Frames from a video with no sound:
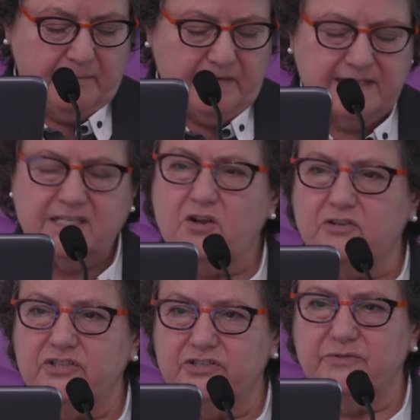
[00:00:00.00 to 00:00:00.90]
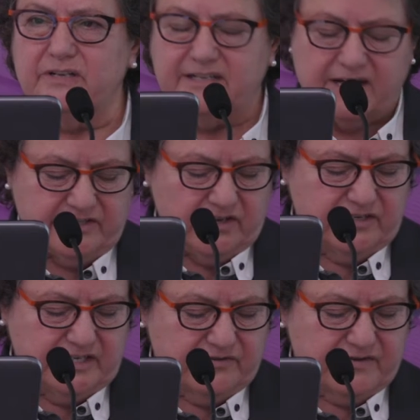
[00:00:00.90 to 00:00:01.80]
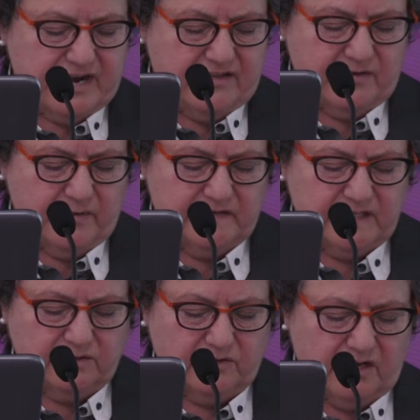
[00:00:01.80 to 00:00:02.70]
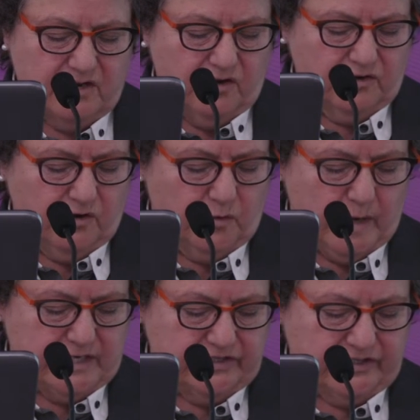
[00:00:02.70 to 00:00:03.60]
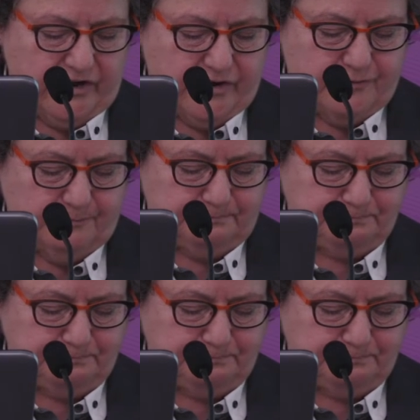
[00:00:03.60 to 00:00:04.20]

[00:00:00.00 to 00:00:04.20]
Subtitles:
But there's a lot to do on it. I totally agree, and I think we've still got a long, long way to go.